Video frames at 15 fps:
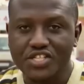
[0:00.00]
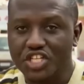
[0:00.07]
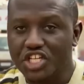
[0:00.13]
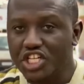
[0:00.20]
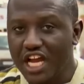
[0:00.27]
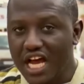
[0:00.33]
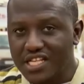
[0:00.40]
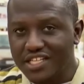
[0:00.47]
the
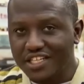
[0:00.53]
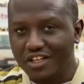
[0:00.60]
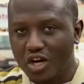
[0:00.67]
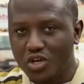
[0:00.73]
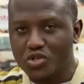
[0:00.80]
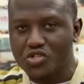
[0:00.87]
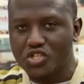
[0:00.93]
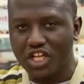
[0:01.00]
city
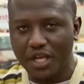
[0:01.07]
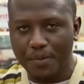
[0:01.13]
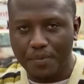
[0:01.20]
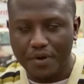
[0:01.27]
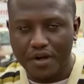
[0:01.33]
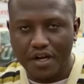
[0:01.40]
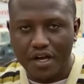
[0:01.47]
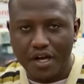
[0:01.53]
doesn't go to
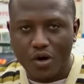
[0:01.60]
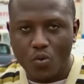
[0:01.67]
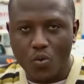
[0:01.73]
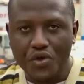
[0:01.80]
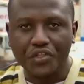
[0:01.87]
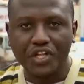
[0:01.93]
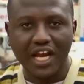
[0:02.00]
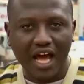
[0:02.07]
sleep,
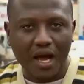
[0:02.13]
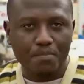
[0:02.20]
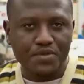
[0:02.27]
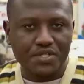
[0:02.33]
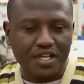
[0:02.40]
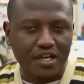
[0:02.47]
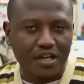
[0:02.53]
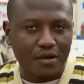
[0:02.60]
with
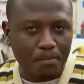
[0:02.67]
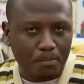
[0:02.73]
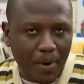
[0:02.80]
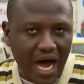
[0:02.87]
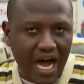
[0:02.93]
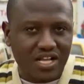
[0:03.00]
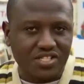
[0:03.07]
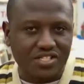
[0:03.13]
clubs,
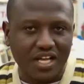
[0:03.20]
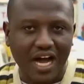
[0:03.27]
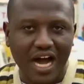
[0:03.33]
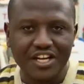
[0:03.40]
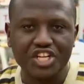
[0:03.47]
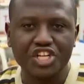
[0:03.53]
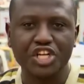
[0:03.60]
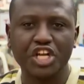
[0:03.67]
bars,
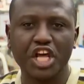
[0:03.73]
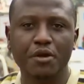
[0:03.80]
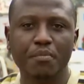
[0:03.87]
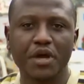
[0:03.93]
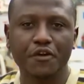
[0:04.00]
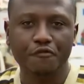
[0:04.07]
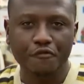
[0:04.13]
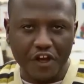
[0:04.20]
and
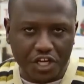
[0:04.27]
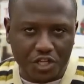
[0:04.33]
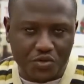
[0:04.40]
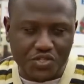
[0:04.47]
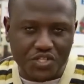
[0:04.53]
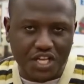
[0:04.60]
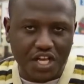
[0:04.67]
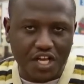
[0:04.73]
entertainment
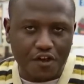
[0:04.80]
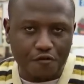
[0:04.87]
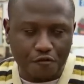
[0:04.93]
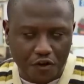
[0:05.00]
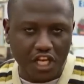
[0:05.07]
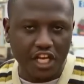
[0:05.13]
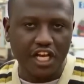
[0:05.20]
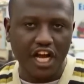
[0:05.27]
venues
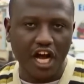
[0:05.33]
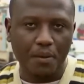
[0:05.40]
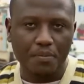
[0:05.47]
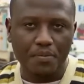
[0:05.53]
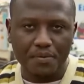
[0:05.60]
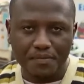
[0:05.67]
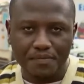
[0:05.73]
filling up.